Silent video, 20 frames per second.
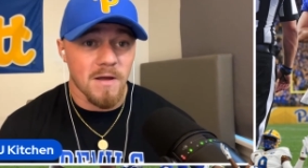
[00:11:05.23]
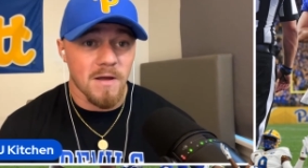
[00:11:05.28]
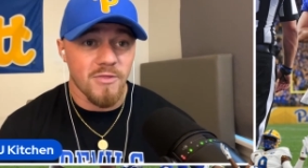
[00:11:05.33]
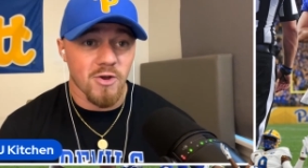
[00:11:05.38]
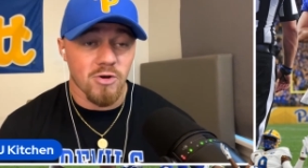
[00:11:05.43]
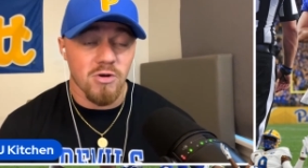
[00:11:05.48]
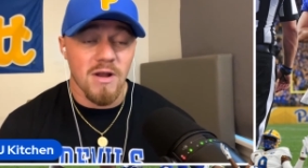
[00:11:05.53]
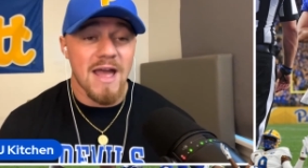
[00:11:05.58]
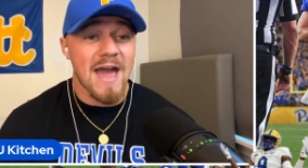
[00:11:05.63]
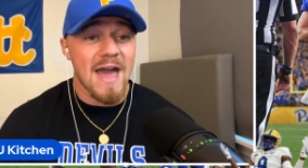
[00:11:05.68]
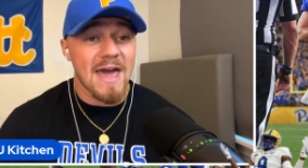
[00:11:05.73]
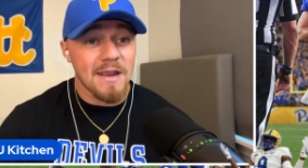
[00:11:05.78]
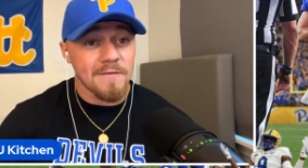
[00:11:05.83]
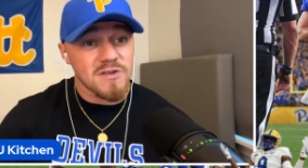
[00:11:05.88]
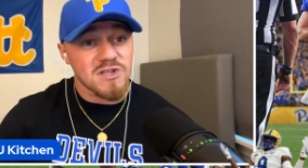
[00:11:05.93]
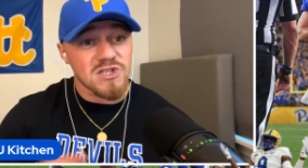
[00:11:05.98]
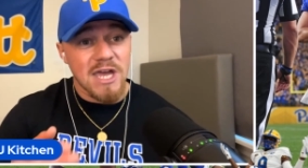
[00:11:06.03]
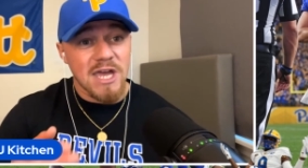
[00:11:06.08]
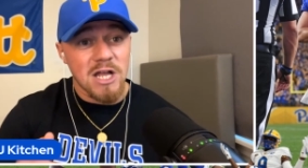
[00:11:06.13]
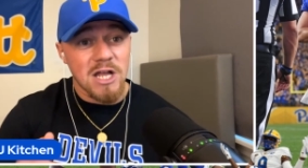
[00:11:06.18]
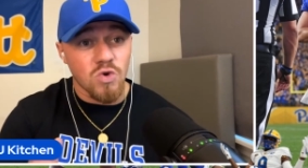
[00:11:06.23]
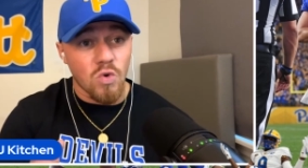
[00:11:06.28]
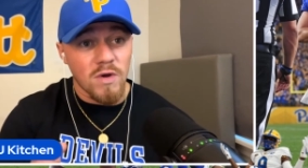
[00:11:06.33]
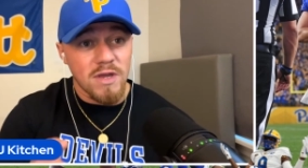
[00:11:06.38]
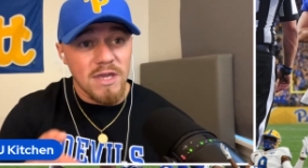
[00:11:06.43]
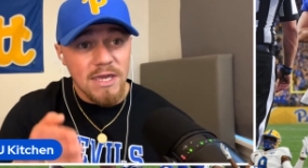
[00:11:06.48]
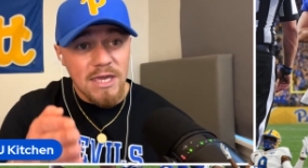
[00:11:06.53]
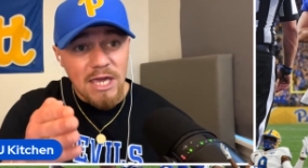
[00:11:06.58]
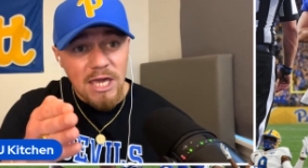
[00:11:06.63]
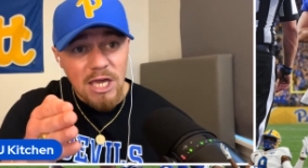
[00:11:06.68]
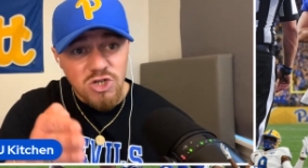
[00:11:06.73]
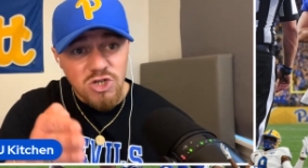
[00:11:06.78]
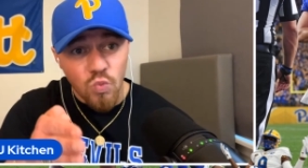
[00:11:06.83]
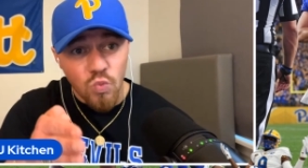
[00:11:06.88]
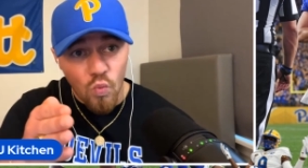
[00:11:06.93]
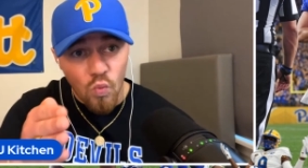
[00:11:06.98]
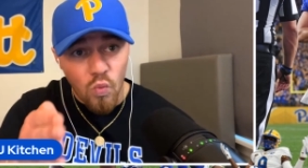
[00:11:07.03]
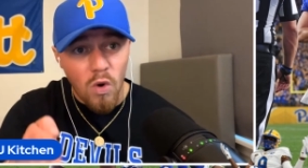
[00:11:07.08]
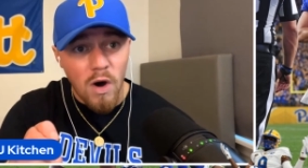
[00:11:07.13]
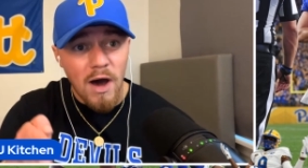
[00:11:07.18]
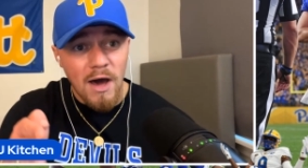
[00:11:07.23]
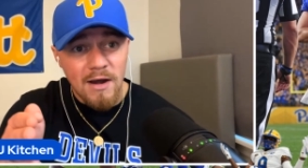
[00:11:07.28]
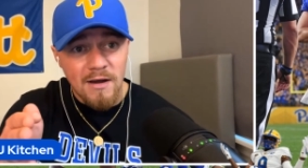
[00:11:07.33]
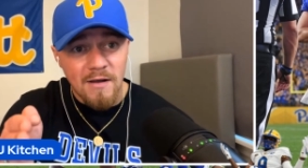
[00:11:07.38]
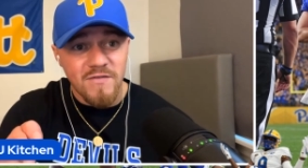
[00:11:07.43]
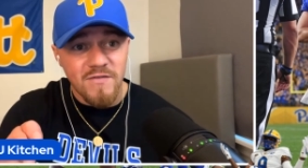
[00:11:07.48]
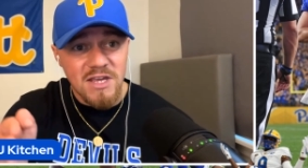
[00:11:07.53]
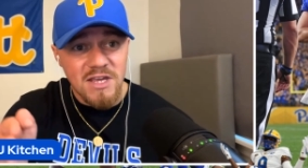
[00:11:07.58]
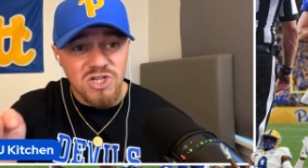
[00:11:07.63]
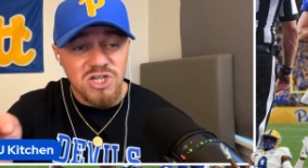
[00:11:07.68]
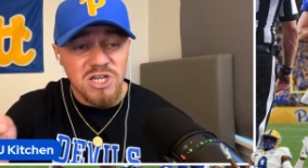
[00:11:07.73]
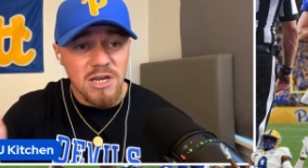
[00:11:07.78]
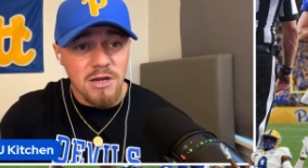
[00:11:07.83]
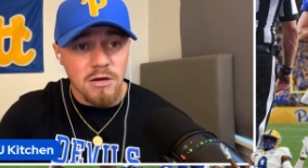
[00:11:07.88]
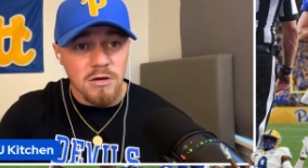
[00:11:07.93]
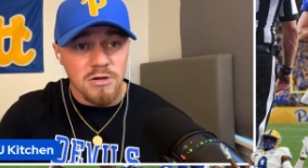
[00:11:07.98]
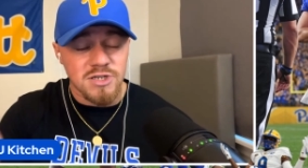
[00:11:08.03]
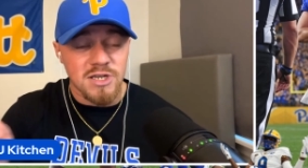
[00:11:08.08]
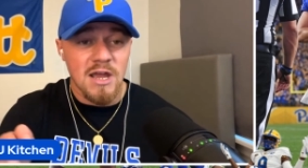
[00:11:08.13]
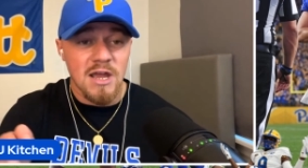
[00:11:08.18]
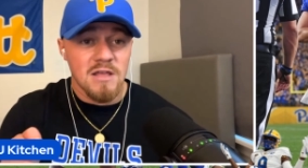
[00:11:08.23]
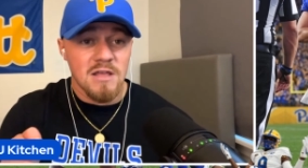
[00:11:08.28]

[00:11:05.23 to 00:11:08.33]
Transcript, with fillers: They're ahead of schedule. Each one of these years,